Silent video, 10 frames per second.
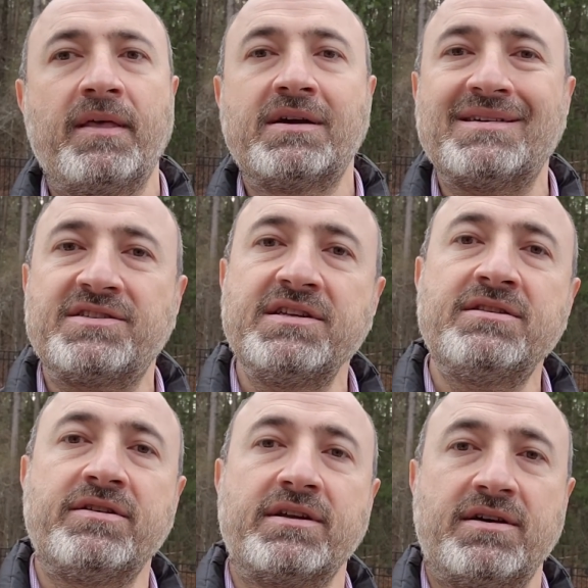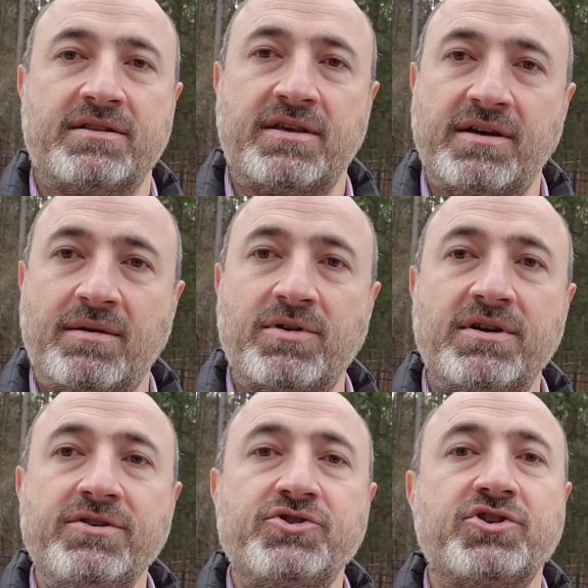considering that Giga
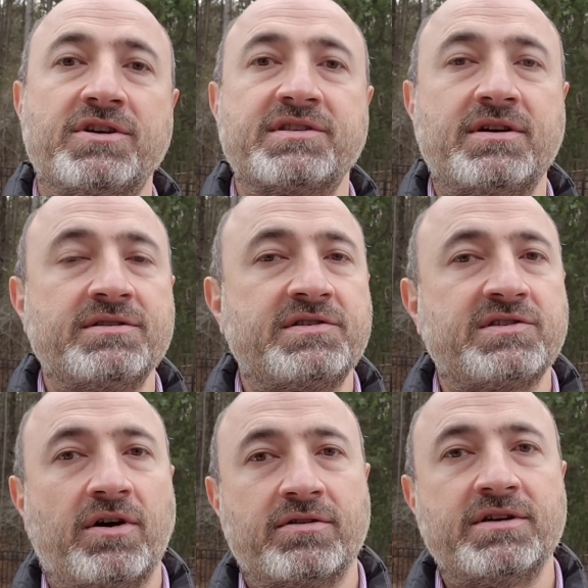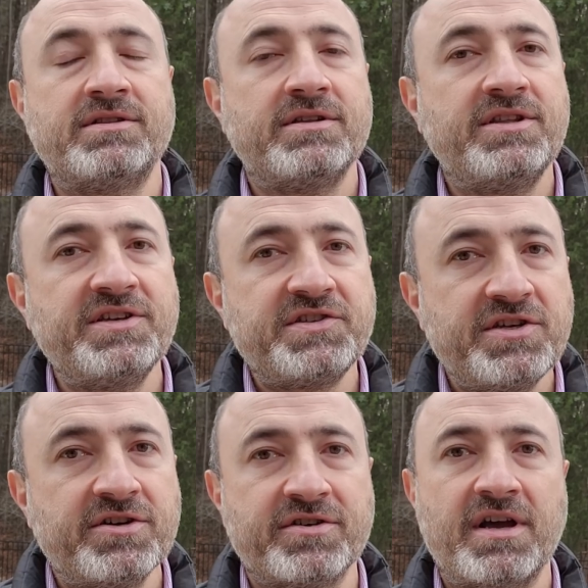Berlin just got started this
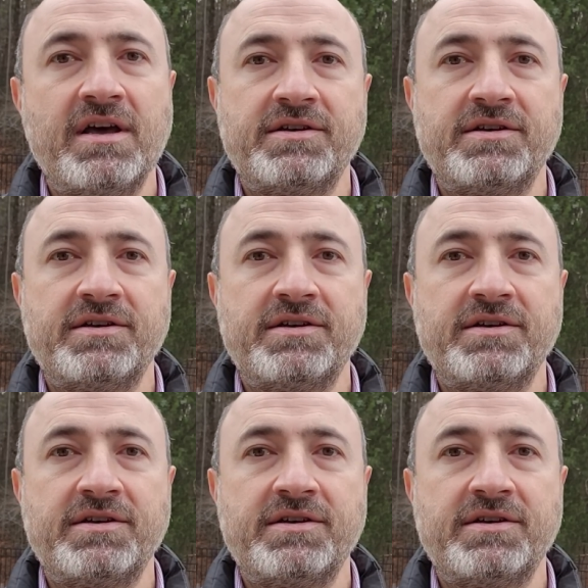year,